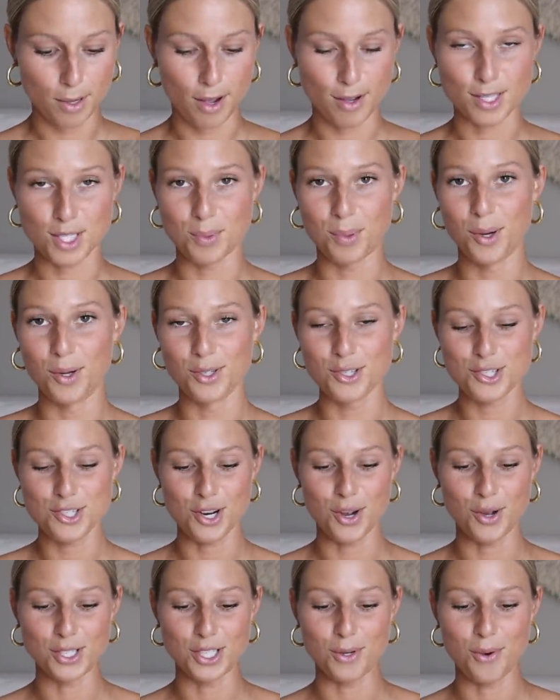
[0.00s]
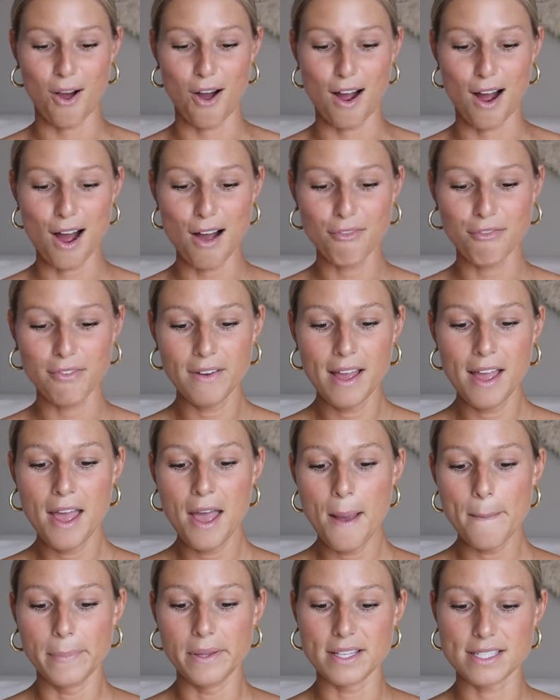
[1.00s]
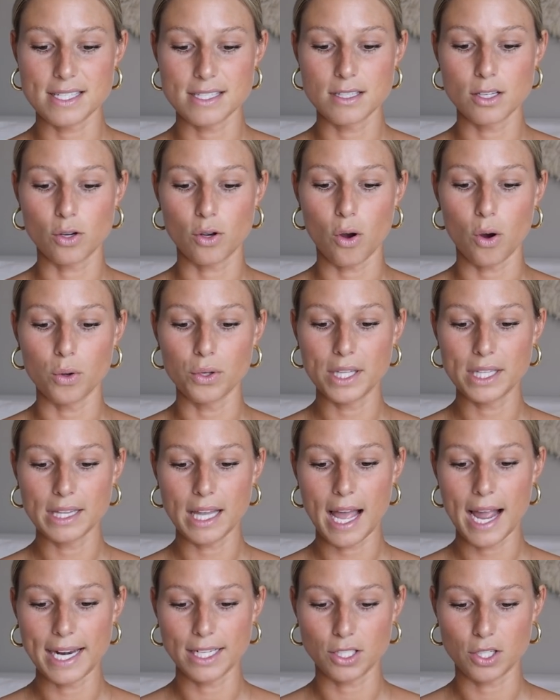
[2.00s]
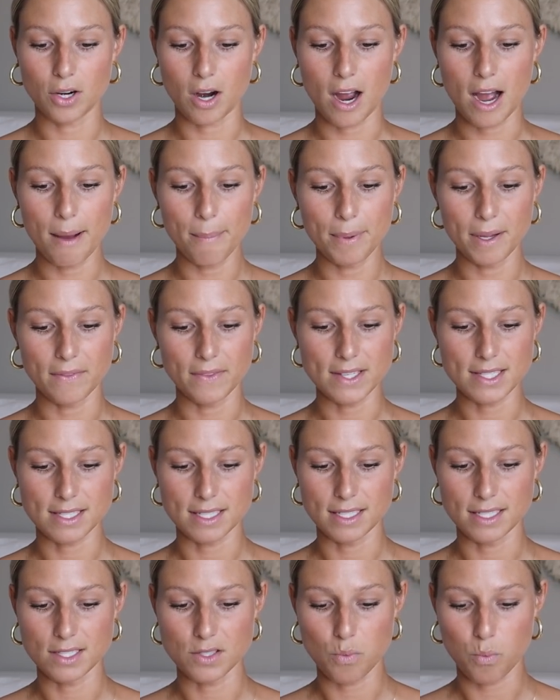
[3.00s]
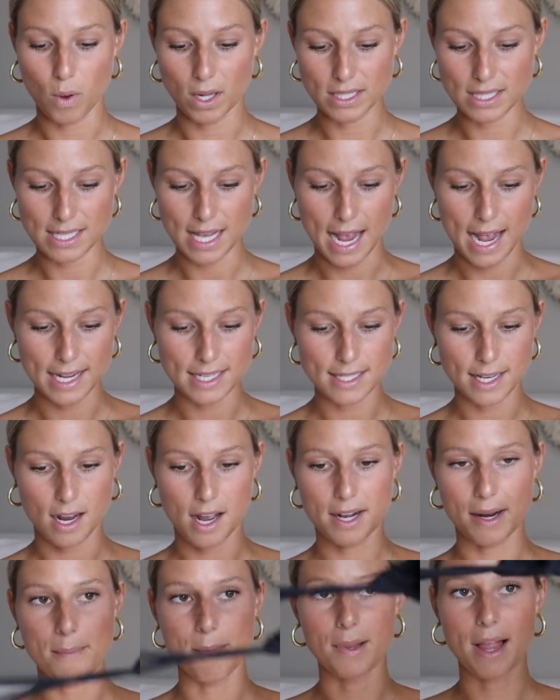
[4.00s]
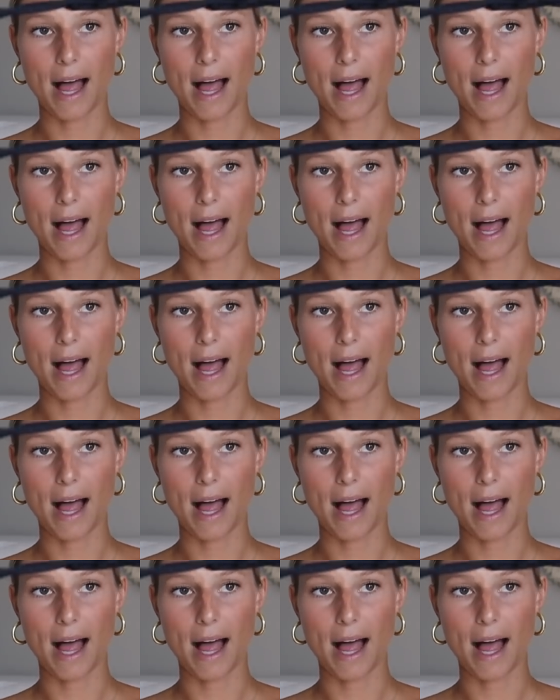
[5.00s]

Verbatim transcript: impossible to show you off but this is the golden line crop and this is one size i got it in